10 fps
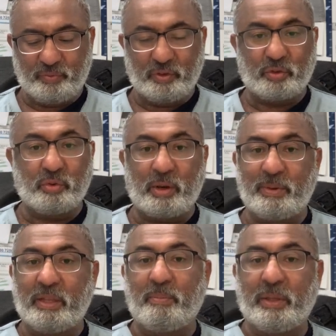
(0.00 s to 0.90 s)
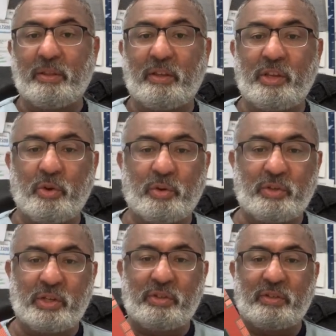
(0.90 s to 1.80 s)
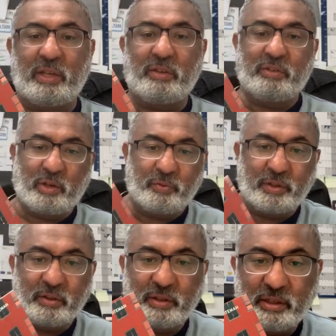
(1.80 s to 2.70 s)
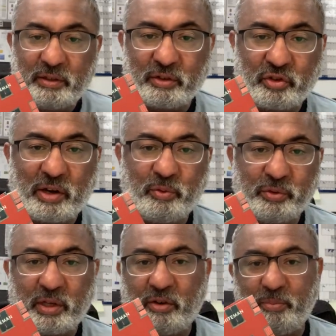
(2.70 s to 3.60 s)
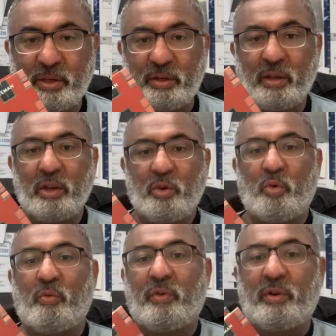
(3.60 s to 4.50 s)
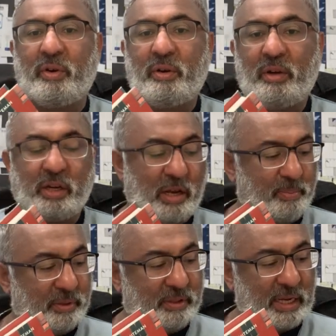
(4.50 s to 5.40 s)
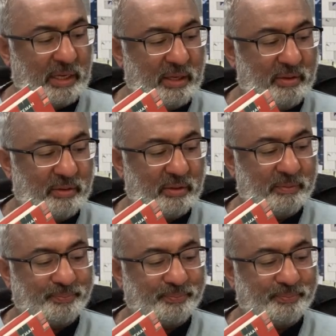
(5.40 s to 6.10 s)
So I mean, but you know, she says herself that these are travels that have been over a couple of decades.